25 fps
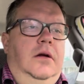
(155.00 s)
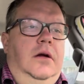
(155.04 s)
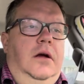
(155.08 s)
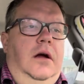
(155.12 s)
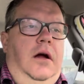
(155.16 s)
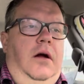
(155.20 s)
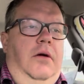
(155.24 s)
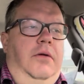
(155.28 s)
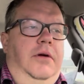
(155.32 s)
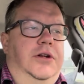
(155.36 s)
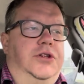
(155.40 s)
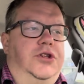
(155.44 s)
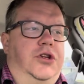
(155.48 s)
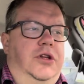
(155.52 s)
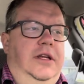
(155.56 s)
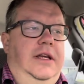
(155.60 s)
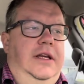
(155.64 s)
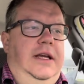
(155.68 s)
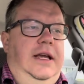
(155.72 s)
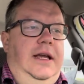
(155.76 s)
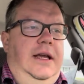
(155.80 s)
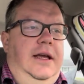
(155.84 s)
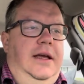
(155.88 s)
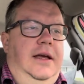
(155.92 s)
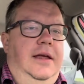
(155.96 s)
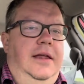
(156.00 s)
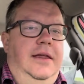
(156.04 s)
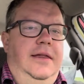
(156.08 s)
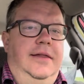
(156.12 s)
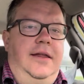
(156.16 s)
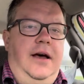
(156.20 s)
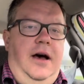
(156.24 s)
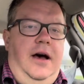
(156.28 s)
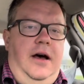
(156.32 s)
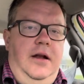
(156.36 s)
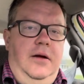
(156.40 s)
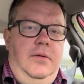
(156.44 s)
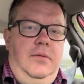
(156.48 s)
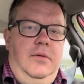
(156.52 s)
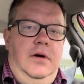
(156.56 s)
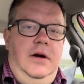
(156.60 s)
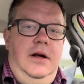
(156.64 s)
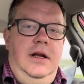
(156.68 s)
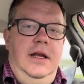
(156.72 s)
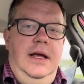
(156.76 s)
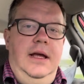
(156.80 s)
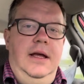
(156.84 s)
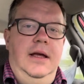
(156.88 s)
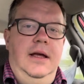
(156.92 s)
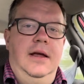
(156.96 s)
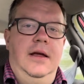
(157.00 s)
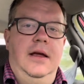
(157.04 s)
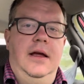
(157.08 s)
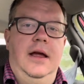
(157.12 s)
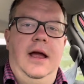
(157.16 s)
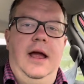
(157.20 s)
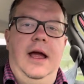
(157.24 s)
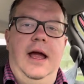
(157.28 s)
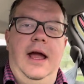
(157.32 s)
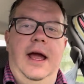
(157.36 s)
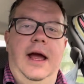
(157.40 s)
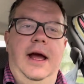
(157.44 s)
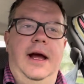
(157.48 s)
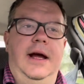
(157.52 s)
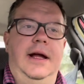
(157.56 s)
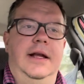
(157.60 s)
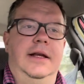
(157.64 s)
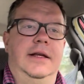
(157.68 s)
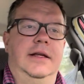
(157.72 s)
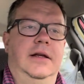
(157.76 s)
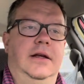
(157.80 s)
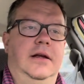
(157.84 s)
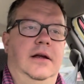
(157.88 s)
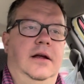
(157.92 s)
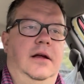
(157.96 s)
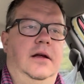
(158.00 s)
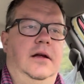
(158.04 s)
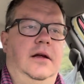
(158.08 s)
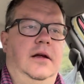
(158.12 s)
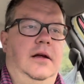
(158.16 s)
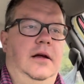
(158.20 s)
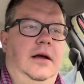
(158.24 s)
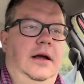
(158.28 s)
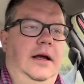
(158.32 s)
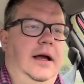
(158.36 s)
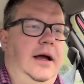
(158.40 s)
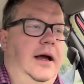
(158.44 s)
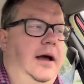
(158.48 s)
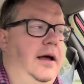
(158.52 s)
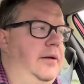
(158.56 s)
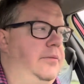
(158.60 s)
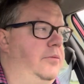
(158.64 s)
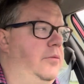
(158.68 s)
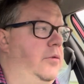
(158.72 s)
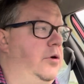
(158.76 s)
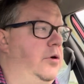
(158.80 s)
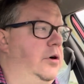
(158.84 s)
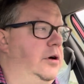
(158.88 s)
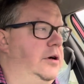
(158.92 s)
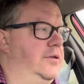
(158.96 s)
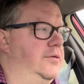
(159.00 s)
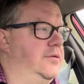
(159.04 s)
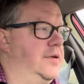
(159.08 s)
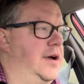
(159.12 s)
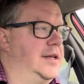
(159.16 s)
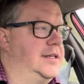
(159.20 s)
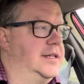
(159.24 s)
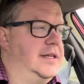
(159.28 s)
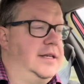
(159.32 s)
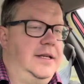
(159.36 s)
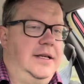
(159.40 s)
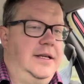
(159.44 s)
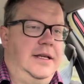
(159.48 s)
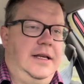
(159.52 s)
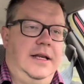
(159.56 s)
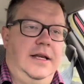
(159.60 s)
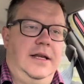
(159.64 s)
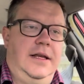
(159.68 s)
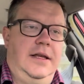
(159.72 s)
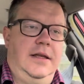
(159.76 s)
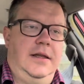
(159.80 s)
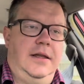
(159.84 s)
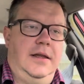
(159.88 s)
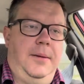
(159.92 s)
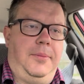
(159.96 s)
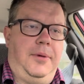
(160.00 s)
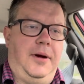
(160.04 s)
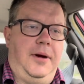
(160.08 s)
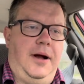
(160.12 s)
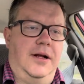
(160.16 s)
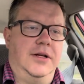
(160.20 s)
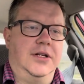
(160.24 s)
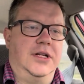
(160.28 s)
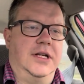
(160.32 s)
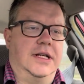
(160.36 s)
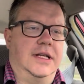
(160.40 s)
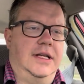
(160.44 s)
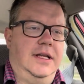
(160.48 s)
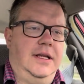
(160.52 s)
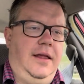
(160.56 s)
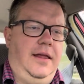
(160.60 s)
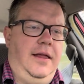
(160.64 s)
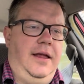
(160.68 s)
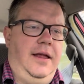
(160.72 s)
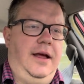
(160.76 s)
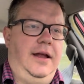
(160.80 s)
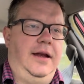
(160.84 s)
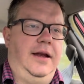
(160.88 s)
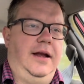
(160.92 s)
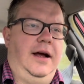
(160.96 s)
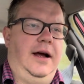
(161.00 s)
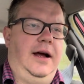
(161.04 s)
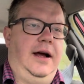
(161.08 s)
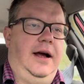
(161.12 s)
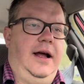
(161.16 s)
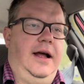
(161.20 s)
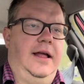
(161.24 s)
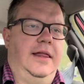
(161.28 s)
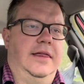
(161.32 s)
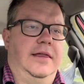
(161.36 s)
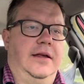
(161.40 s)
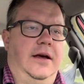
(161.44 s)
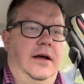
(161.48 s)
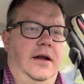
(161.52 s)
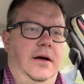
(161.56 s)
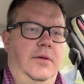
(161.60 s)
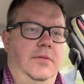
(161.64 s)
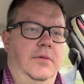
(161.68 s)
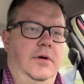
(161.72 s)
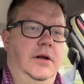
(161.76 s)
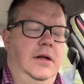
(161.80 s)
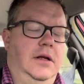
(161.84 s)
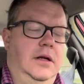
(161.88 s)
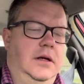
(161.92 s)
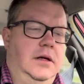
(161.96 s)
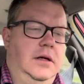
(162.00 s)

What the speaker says: originally thought it would, and I got more invested in the project than I thought I would.